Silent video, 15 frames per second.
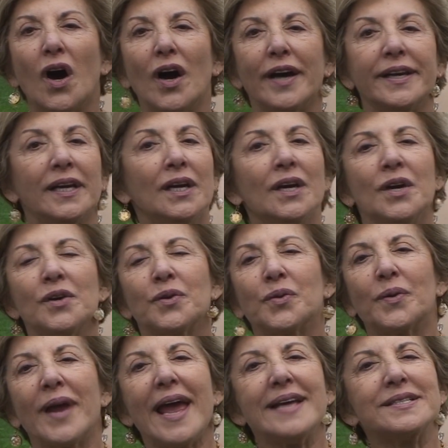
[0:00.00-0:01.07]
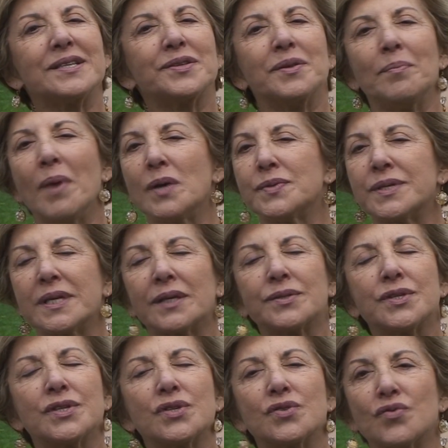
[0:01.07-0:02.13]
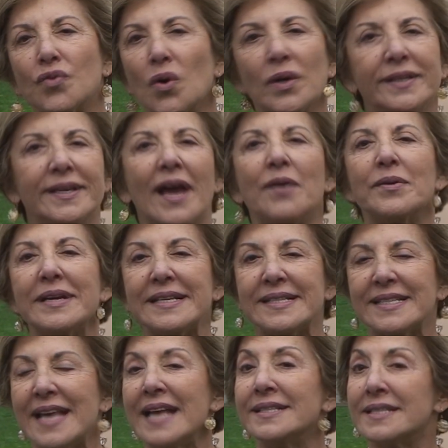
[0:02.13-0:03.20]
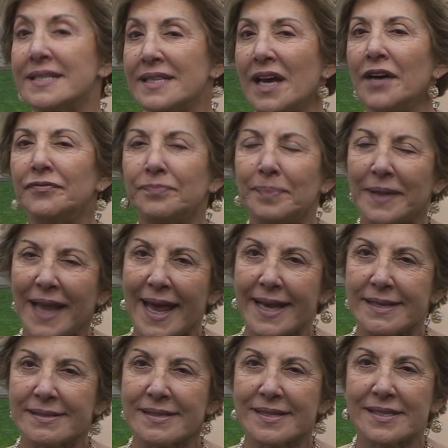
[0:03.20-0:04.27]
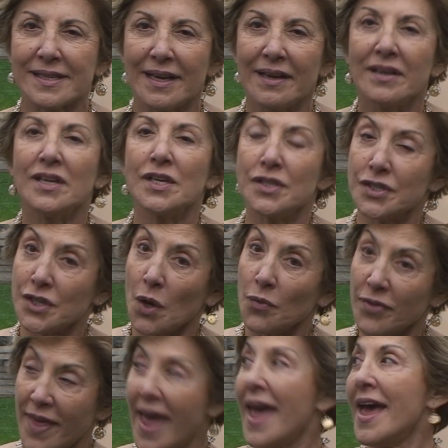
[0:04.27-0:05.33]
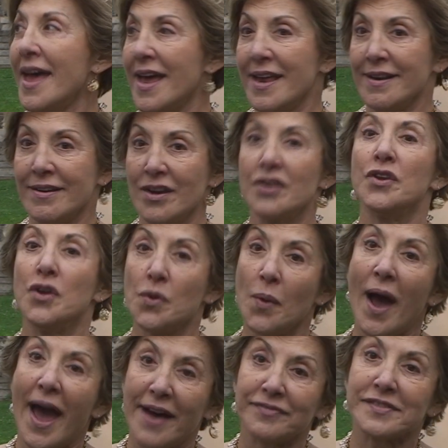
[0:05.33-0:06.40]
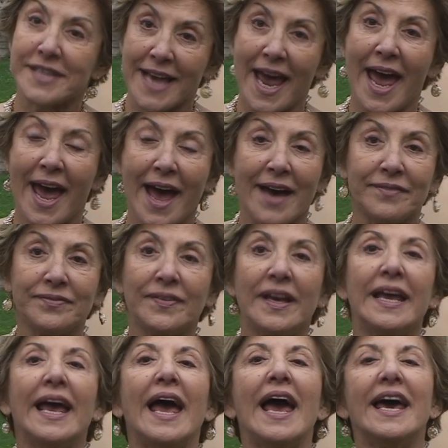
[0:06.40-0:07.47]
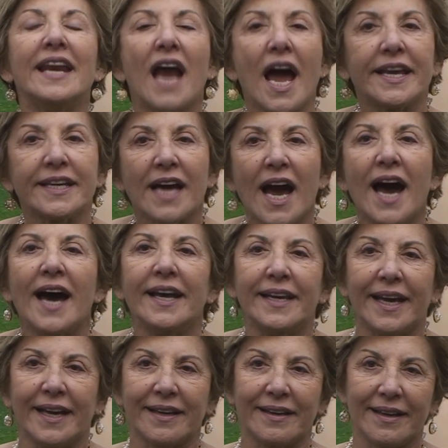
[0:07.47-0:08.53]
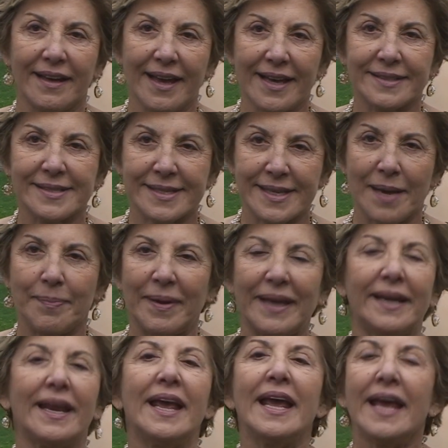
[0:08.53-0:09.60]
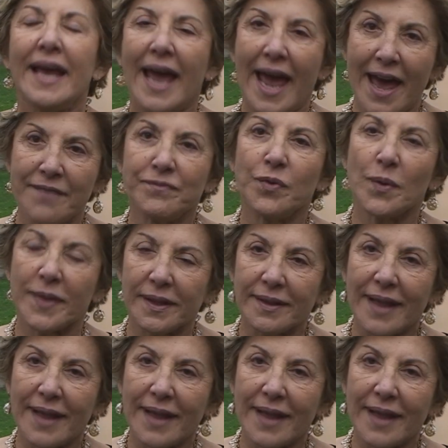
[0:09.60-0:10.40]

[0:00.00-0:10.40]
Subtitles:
art, creates the most extraordinary sense of place. So then you have to have an iconic exhibit. And for the